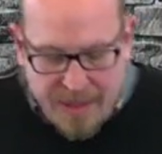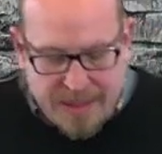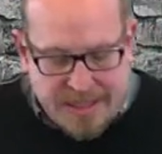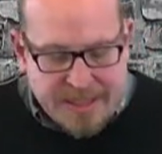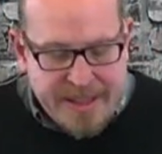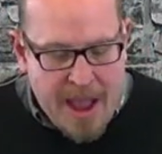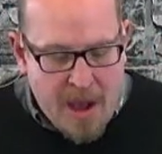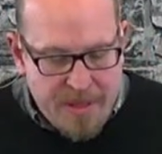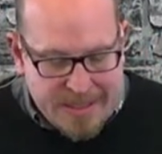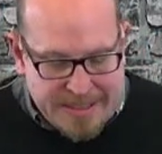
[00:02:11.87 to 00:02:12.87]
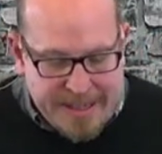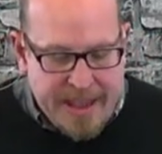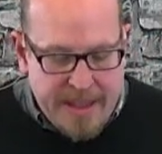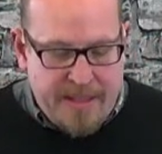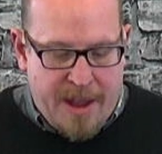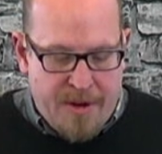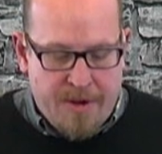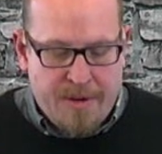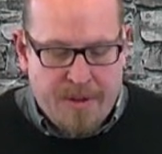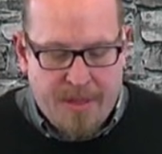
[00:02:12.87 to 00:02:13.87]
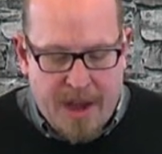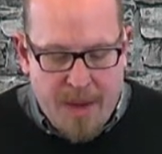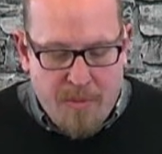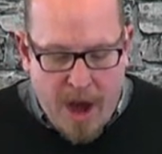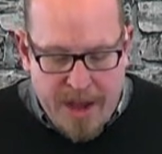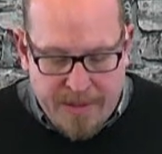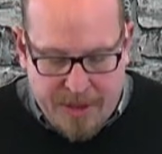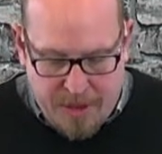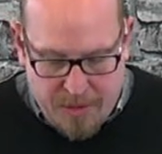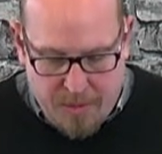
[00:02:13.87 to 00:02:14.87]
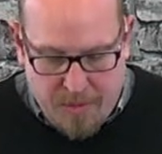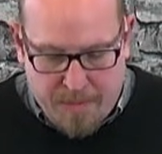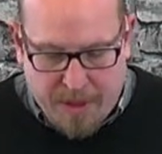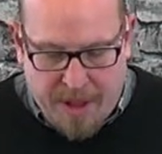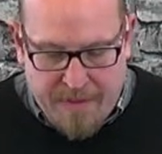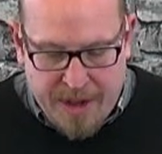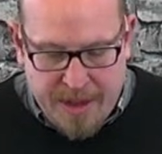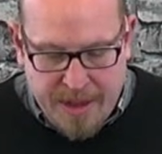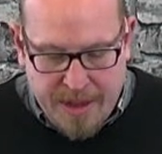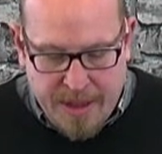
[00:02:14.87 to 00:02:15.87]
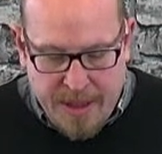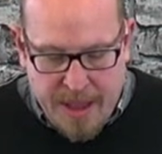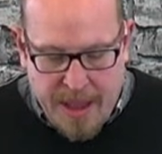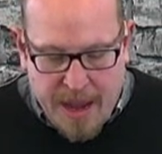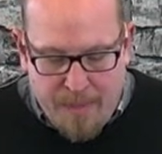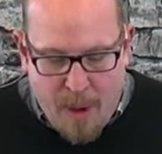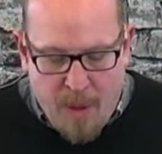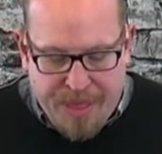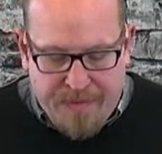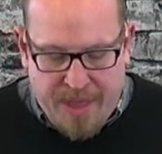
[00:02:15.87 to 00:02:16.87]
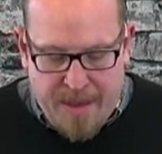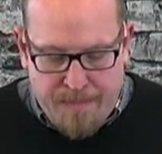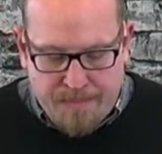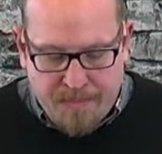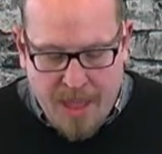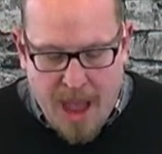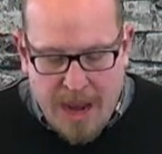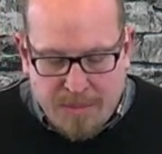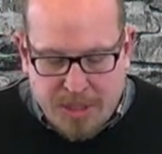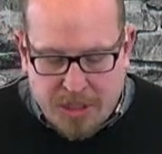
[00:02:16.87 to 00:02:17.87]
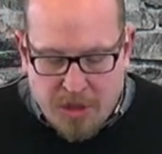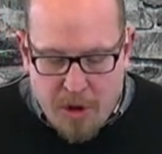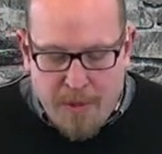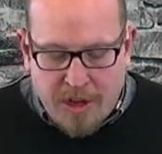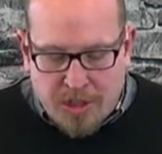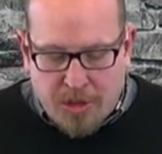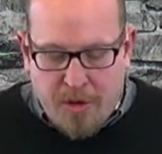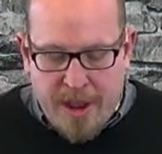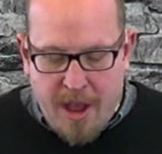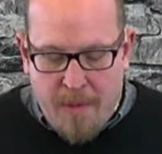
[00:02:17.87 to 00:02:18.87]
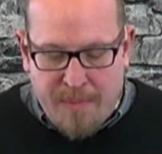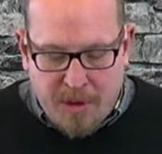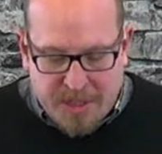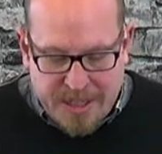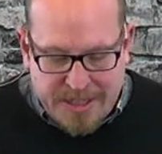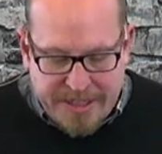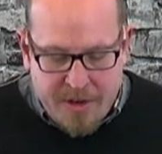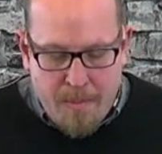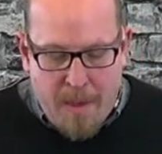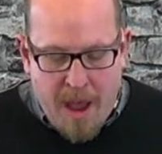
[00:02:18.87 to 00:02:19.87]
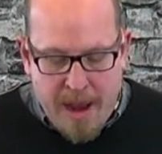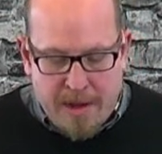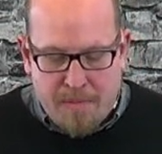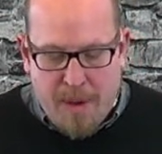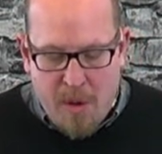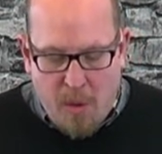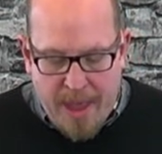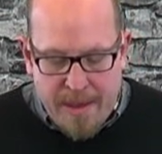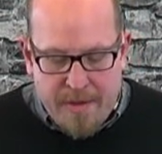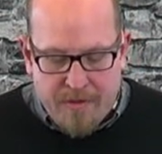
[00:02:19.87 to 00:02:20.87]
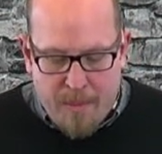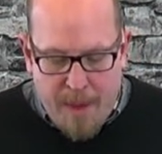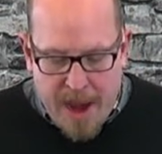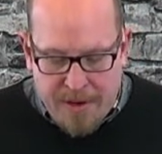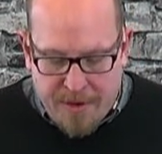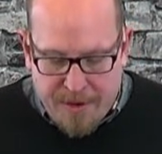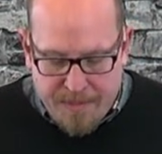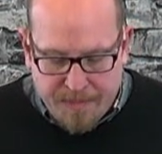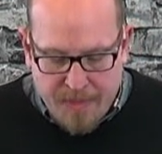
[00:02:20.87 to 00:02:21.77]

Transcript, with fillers: This is now the second letter that I'm writing to you, beloved. In both of them, I am stir- stirring up your sincere mind by way of reminder